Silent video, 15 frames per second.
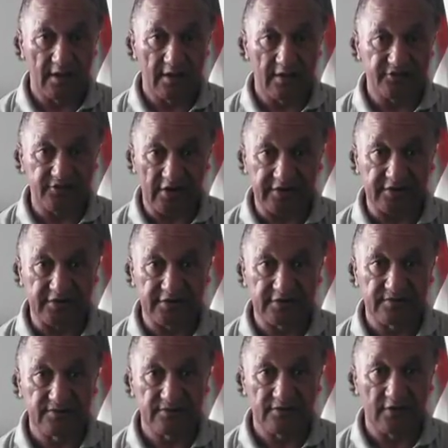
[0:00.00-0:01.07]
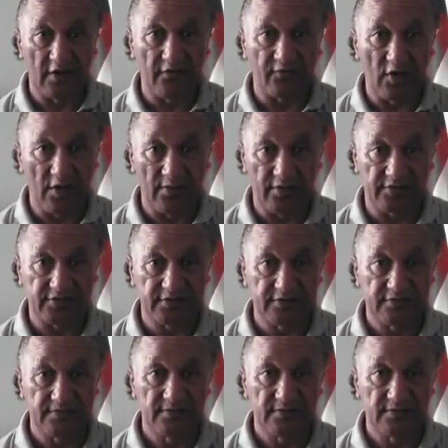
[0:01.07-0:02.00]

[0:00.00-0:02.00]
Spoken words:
structures of commerce